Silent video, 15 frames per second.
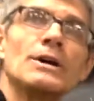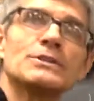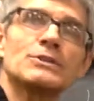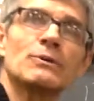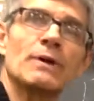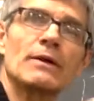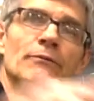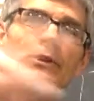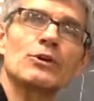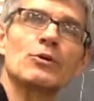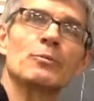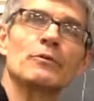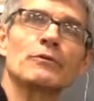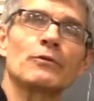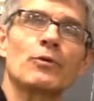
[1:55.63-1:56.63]
So every
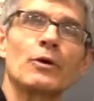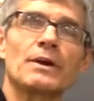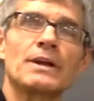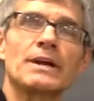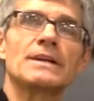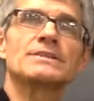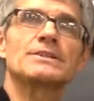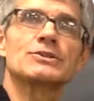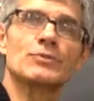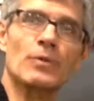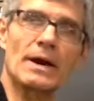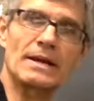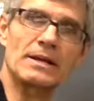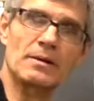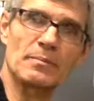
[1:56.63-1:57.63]
group of 4 kids is
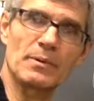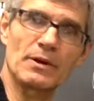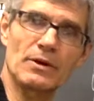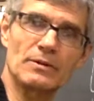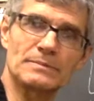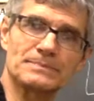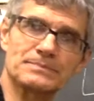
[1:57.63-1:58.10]
writing a bill.